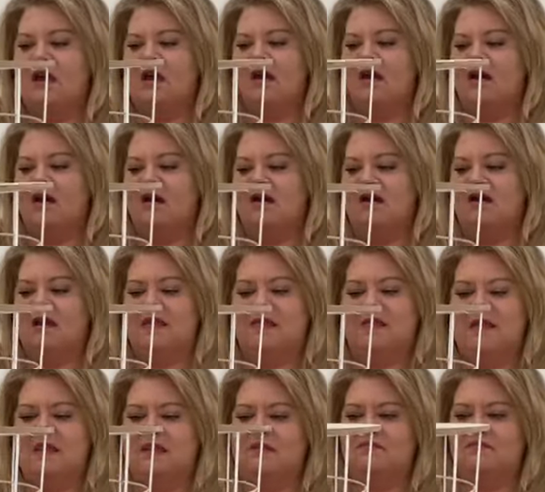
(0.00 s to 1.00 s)
Uh, and
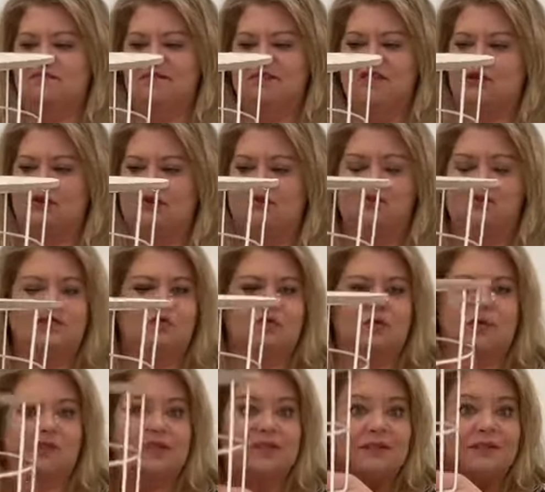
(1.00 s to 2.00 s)
then, you know,
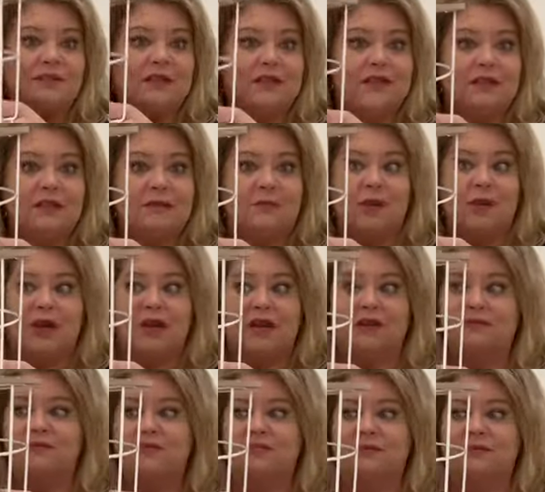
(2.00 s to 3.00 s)
store something in the
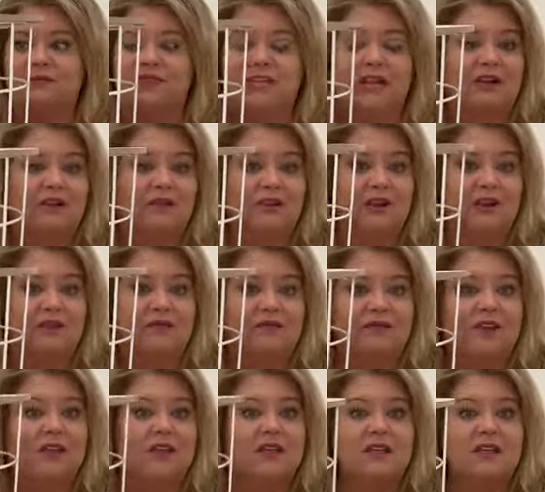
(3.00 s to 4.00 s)
bottom, some decorative
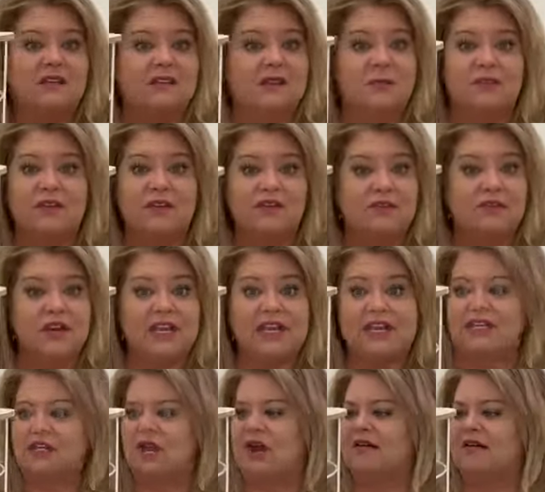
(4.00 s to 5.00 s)
something for
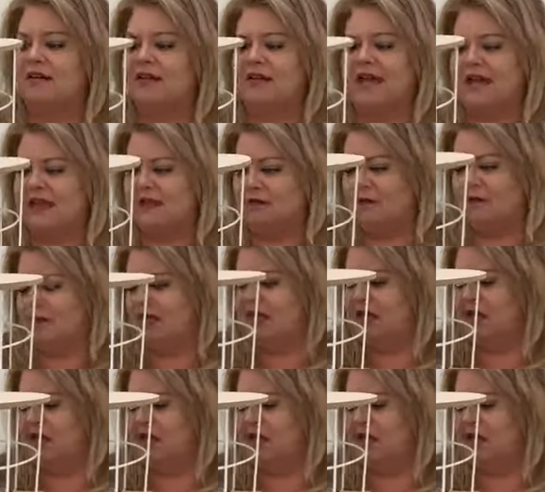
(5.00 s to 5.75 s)
each holiday. It would be